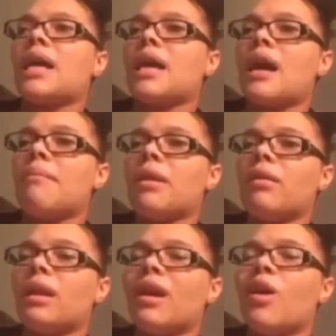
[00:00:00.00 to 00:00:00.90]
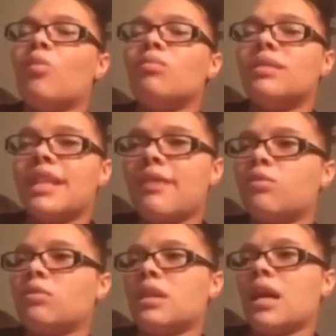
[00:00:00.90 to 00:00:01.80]
and got married on
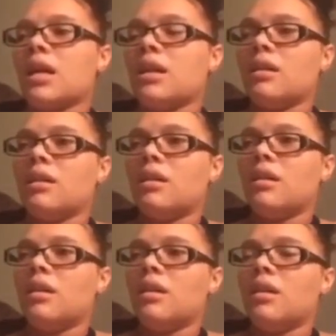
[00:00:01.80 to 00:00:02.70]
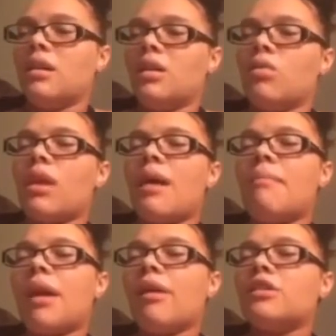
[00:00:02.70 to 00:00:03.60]
Devil's Night. You got
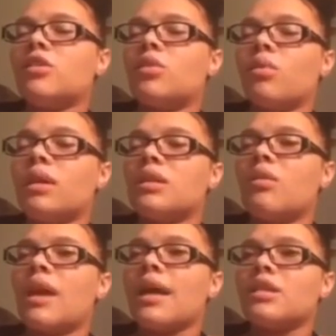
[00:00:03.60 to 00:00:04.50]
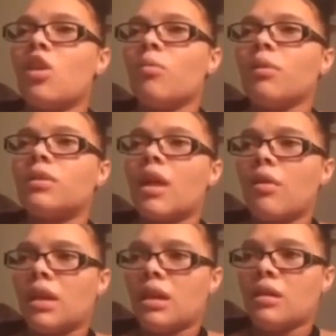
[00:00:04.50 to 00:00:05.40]
married to Chris on October
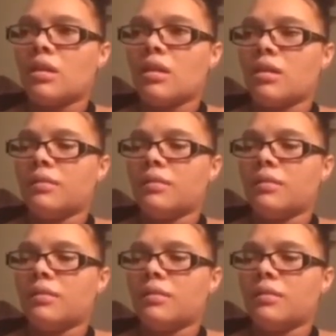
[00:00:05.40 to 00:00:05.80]
30th.